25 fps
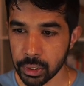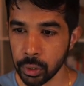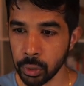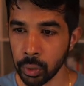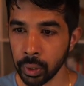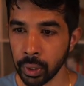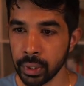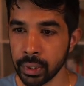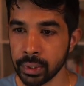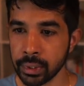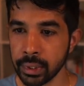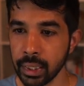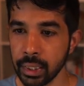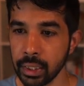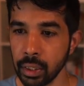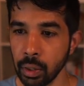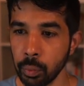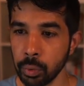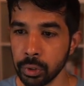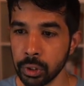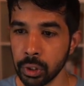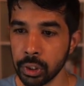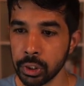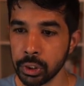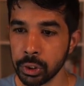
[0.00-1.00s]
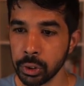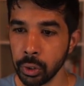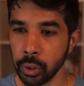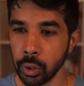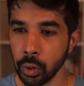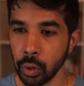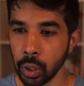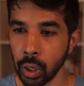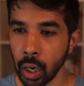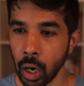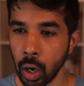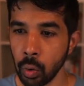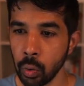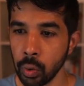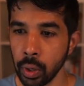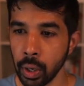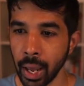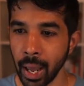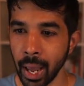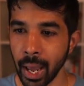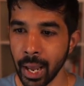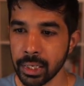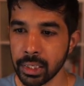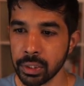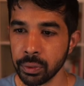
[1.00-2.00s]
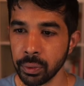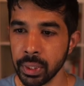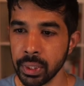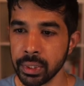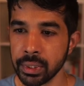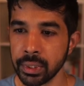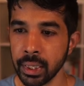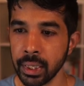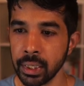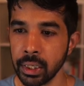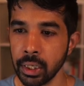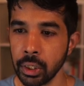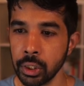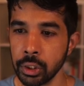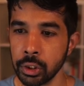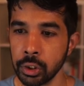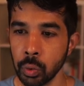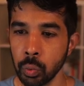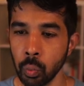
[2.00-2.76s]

you can see the Visual Studio count has reset to